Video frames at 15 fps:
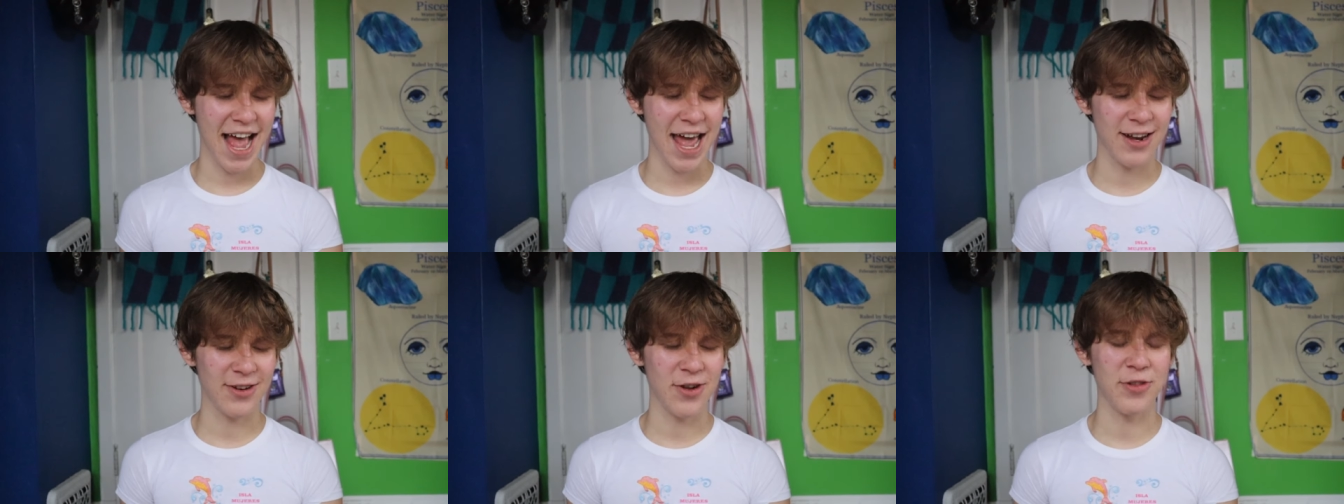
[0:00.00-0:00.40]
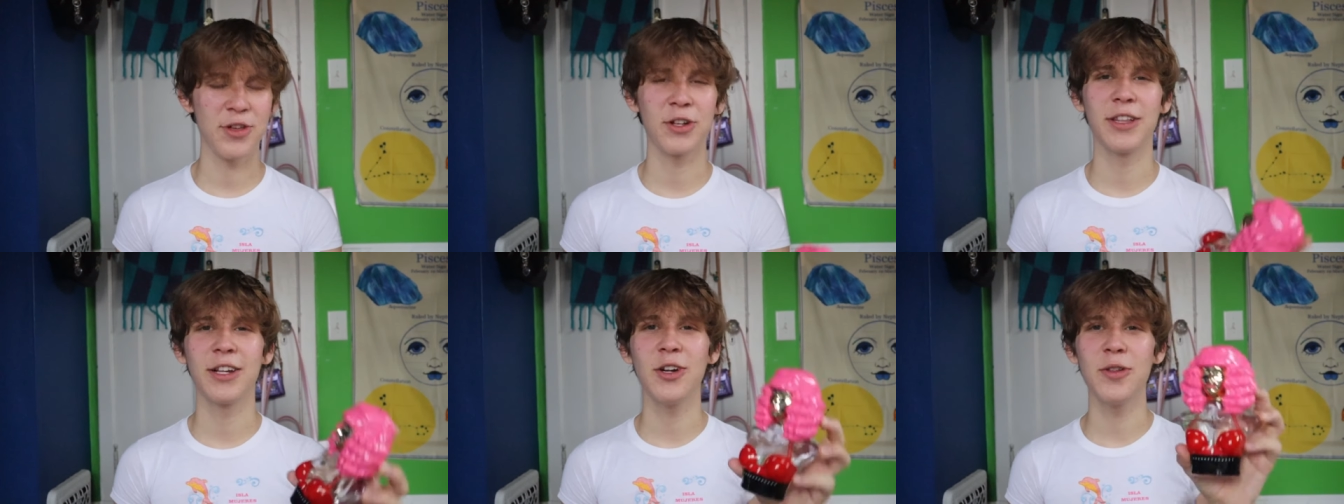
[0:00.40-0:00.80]
I don't know,
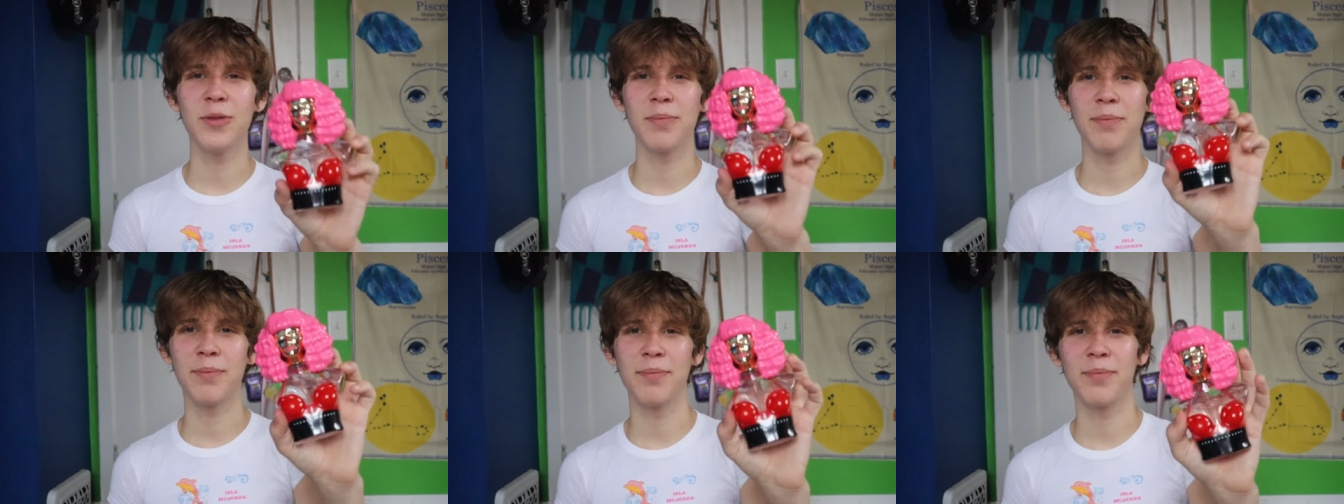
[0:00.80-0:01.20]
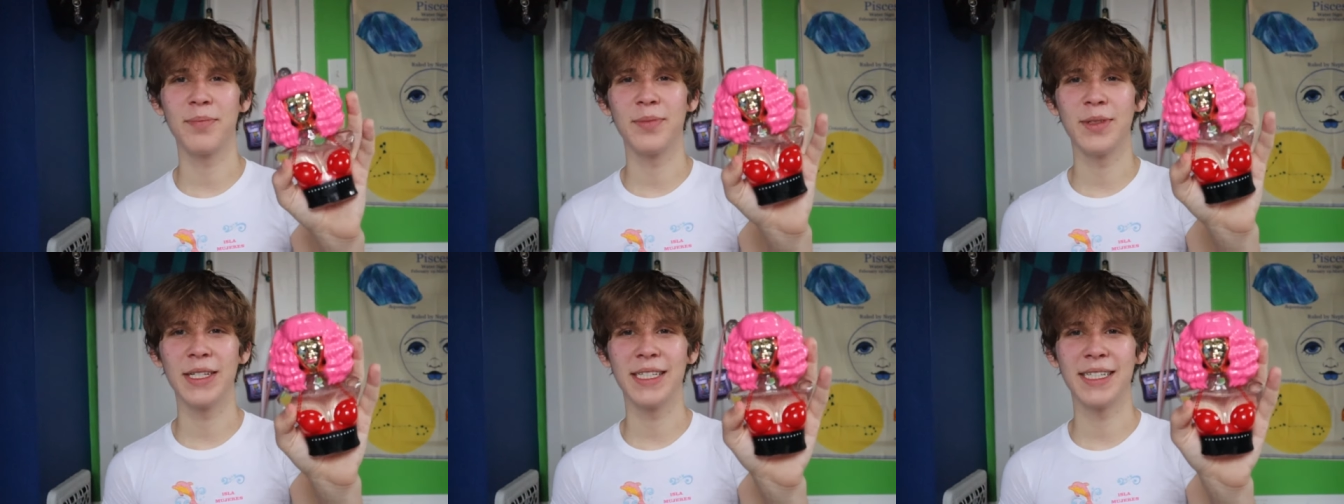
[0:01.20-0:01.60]
they're little
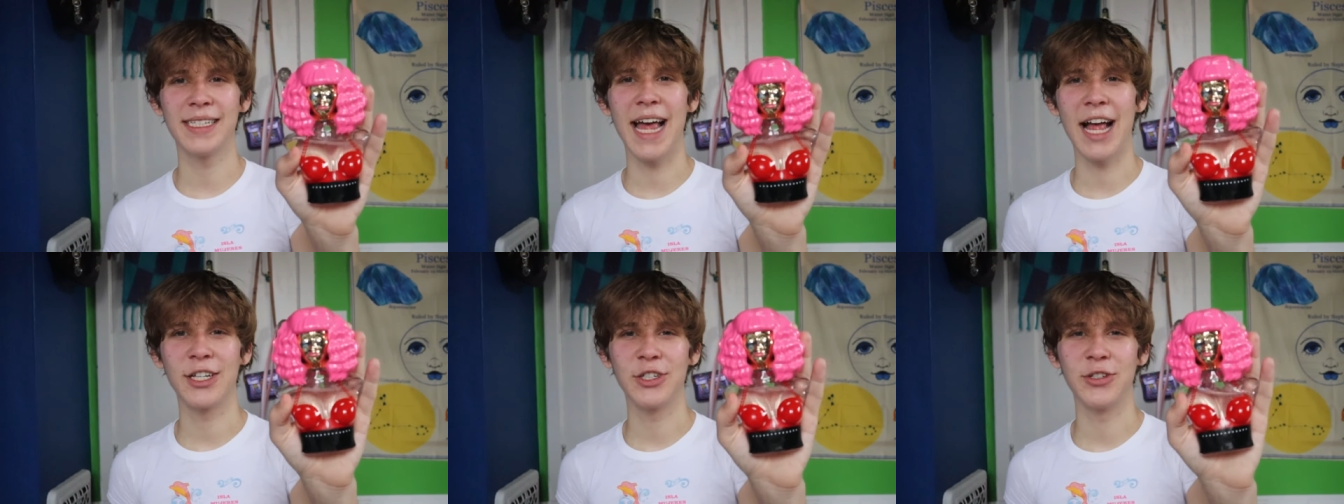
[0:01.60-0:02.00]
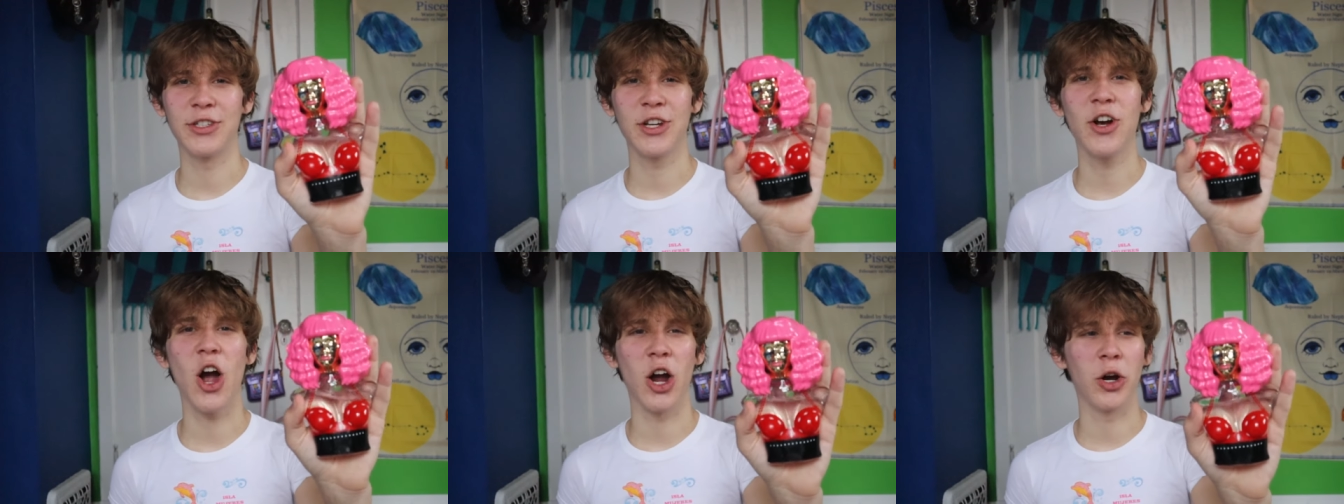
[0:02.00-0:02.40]
statues,
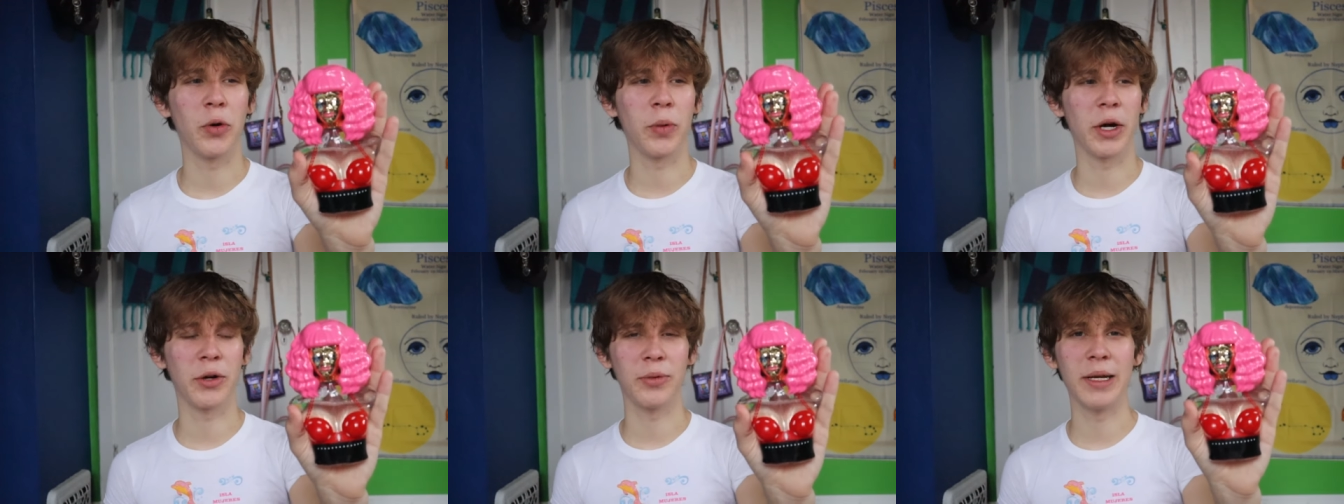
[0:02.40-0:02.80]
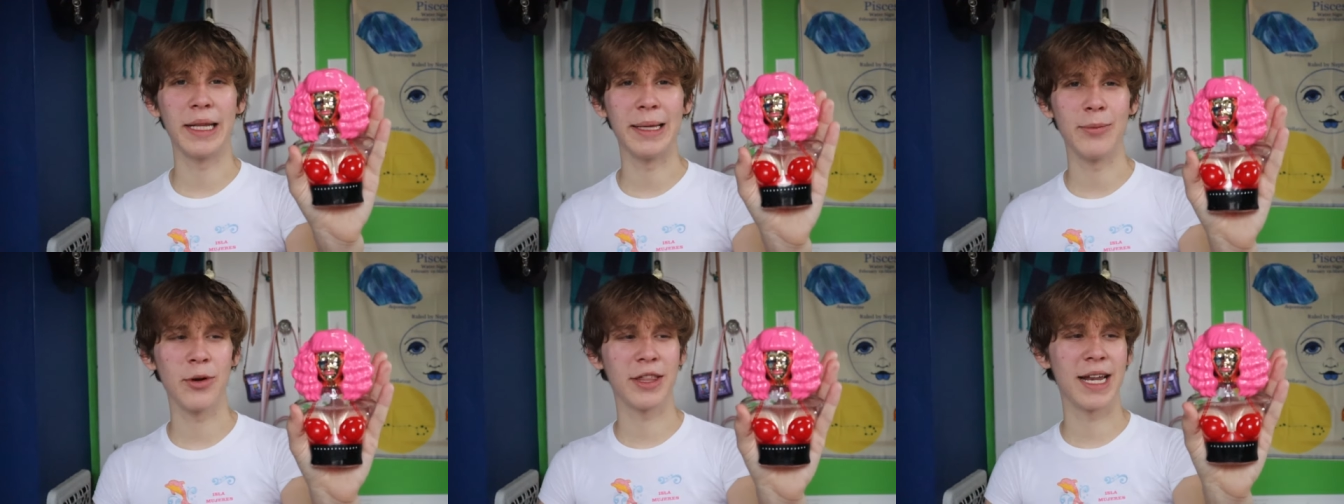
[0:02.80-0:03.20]
they're artwork
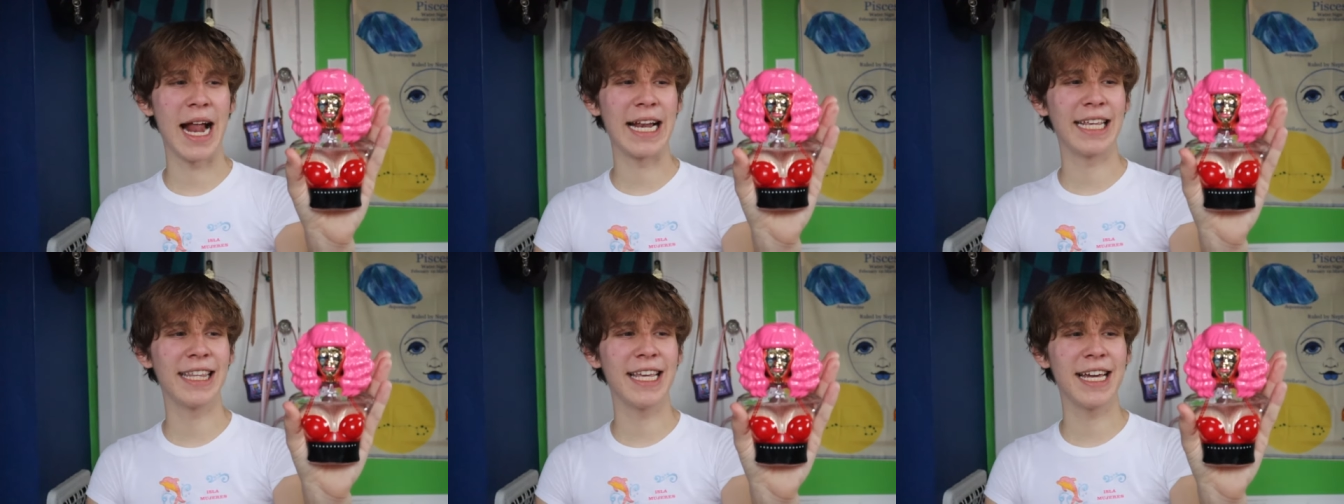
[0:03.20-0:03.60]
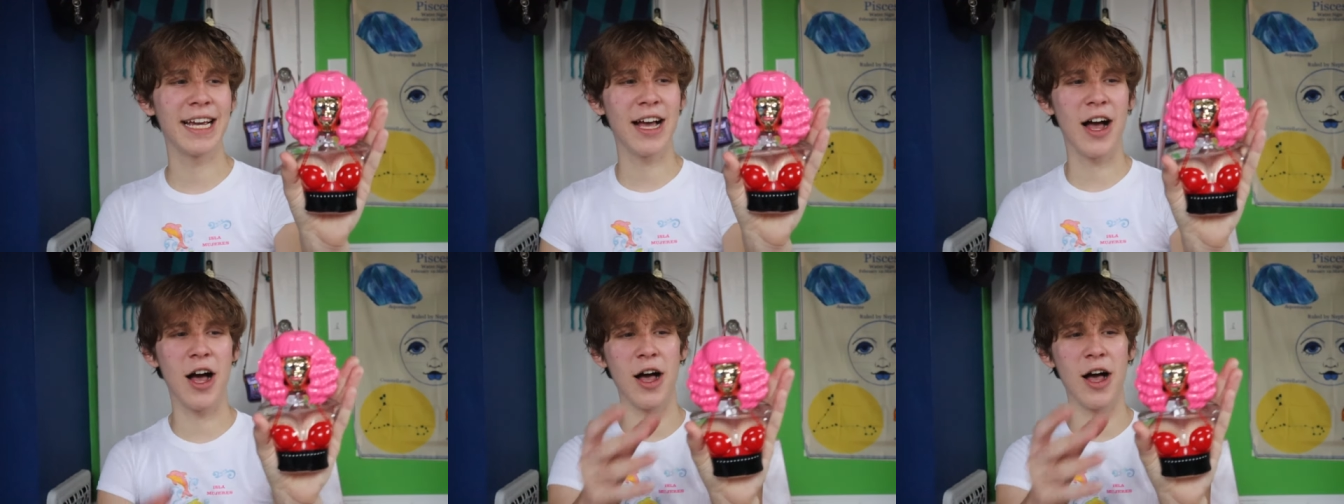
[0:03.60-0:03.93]
really more than anything.